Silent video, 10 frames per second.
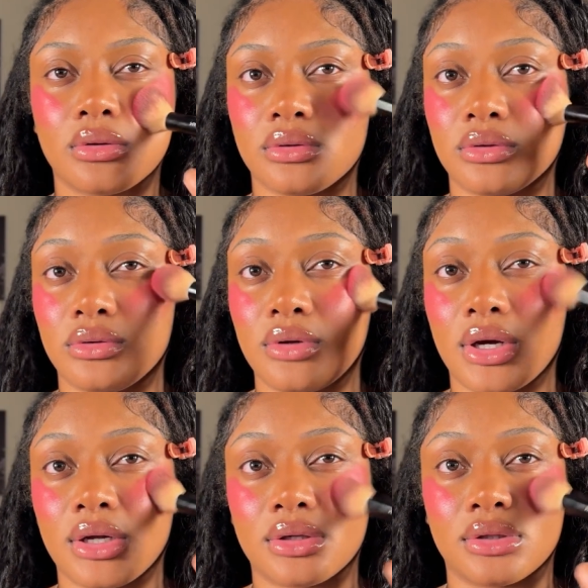you
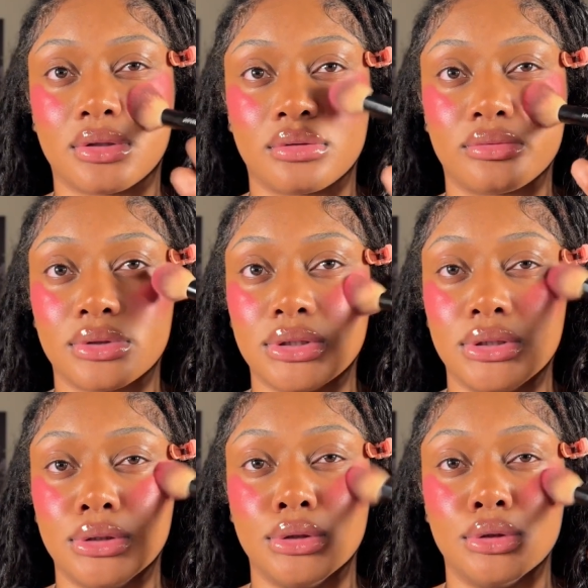gotta
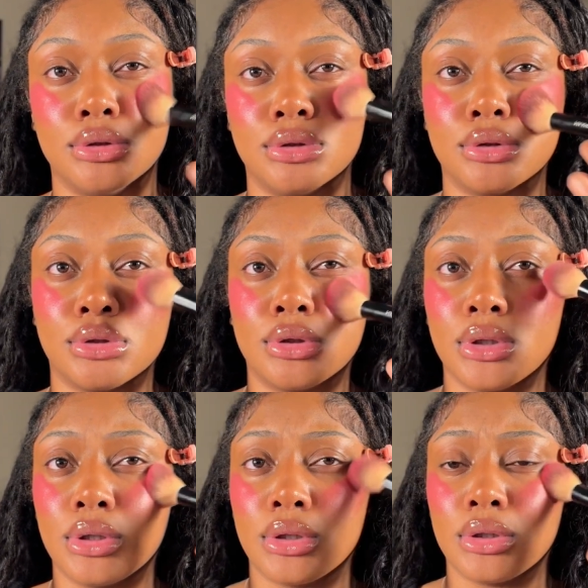really,
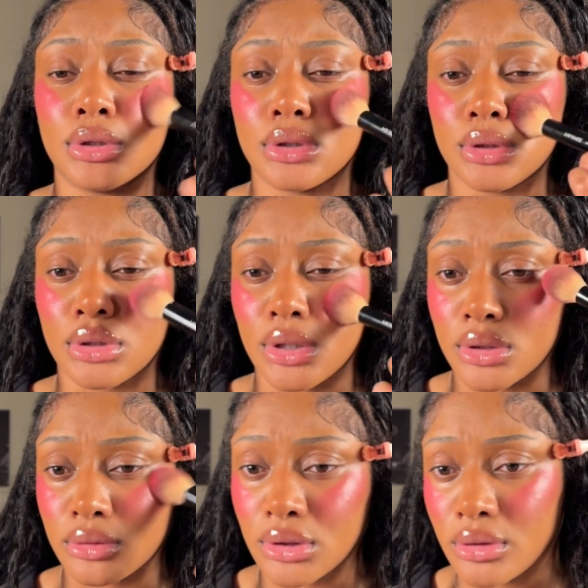I
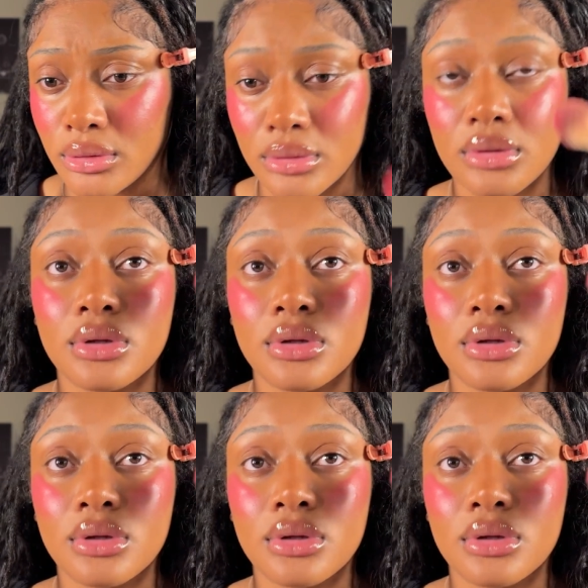don't know.